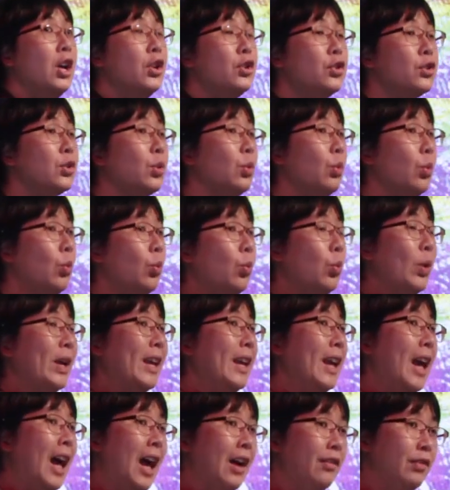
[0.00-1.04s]
So
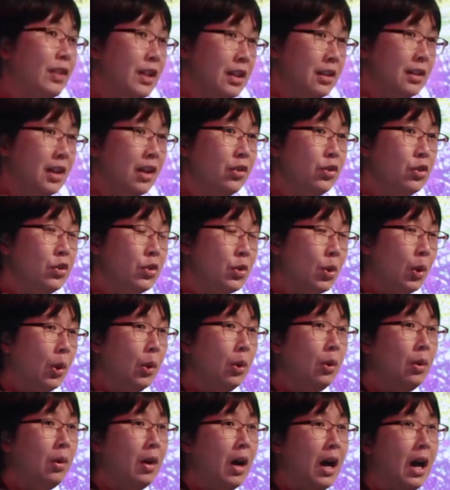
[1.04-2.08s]
we haven't done
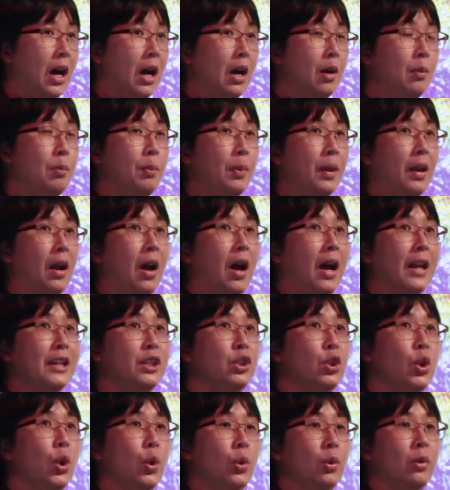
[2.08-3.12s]
so, but I
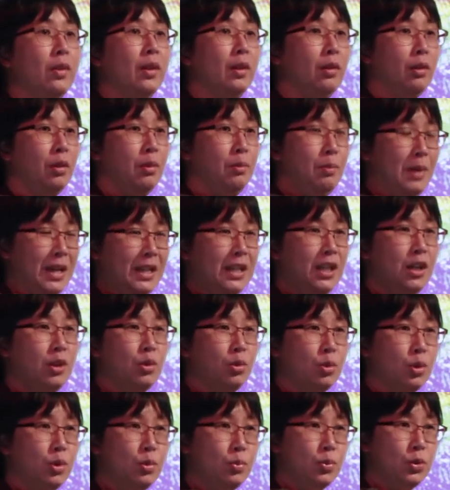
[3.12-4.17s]
know there are many
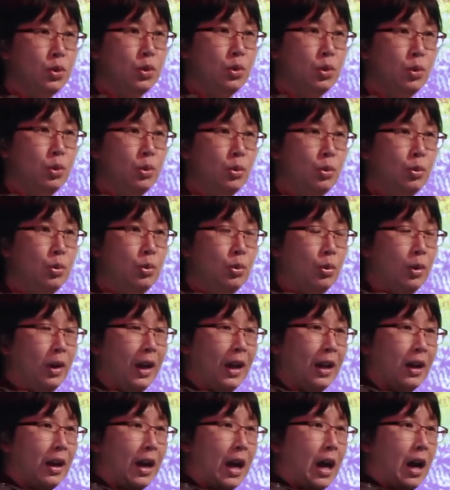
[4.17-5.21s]
groups who
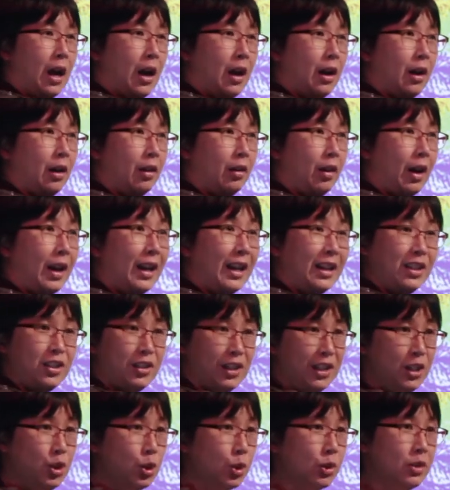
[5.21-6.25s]
is
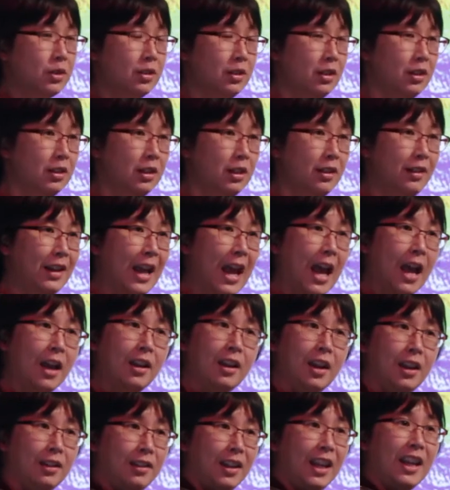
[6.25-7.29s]
interested in that,
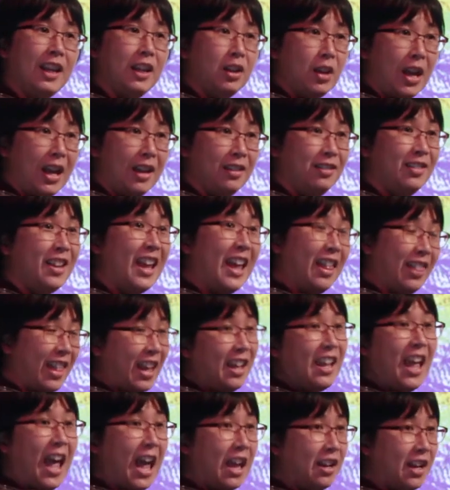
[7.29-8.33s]
and
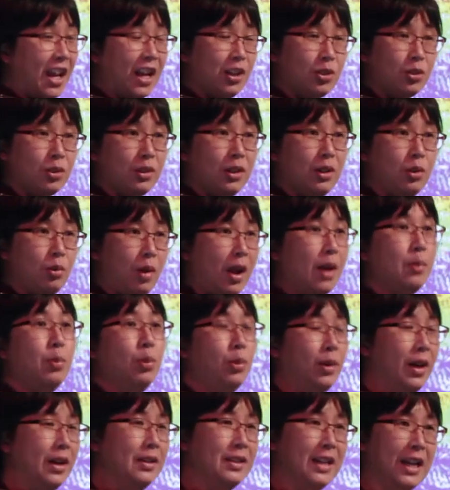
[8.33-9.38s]
they can actually grab
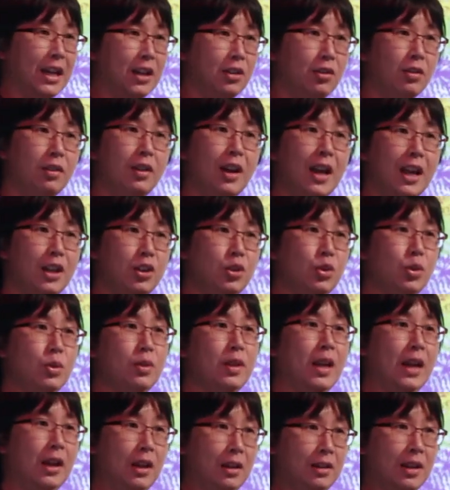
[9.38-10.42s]
all our data and do
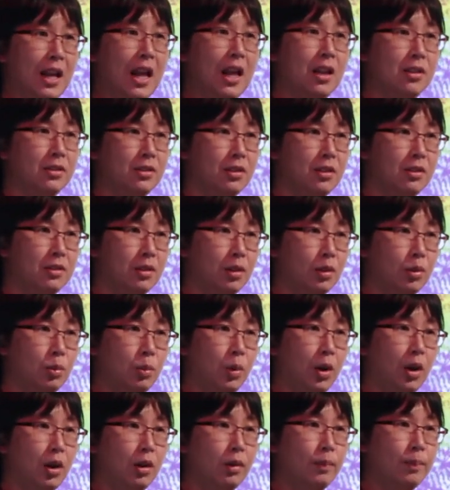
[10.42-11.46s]
that analysis as
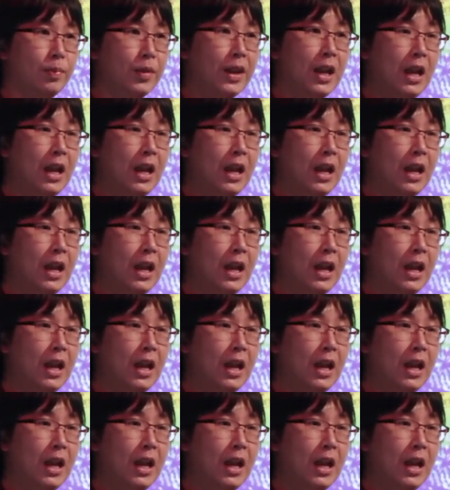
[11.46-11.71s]
well.